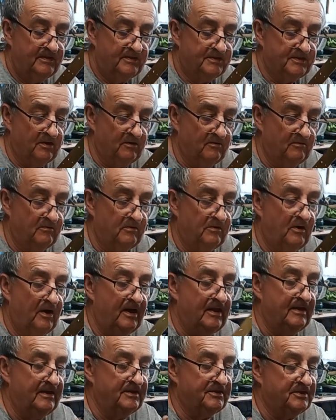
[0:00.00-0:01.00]
So
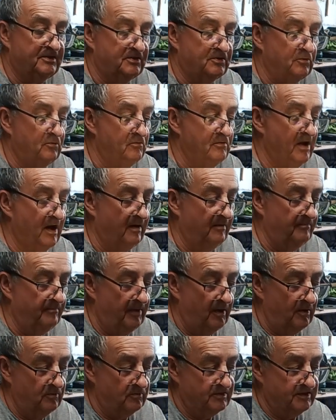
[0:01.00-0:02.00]
like this, it's all nut and
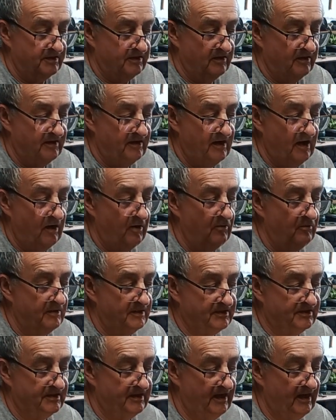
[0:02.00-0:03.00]
bolted. I know
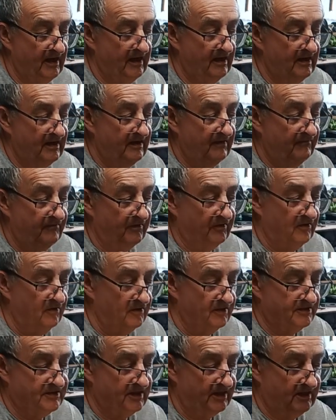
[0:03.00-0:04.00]
it's there. If I've got
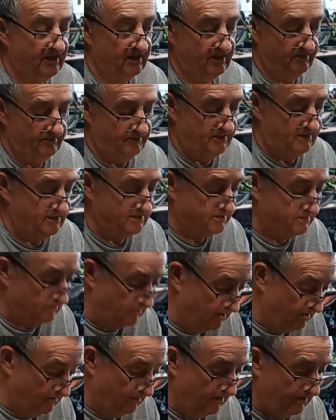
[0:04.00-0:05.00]
to take it to bits,
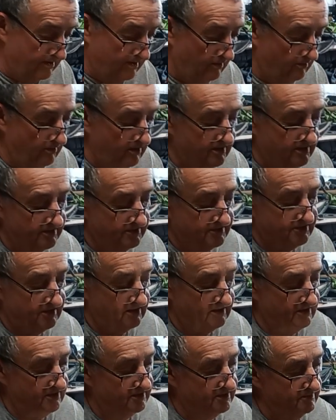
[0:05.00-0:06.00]
well, I know I can
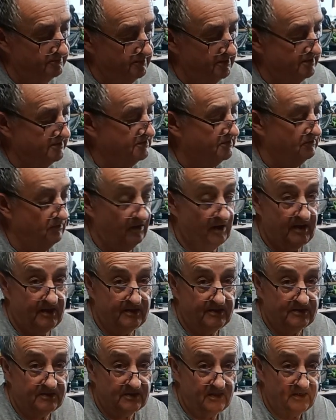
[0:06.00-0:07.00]
take it to bits quite
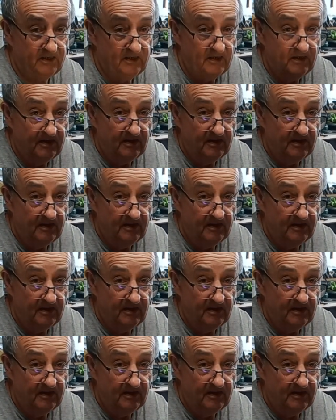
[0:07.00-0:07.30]
easily.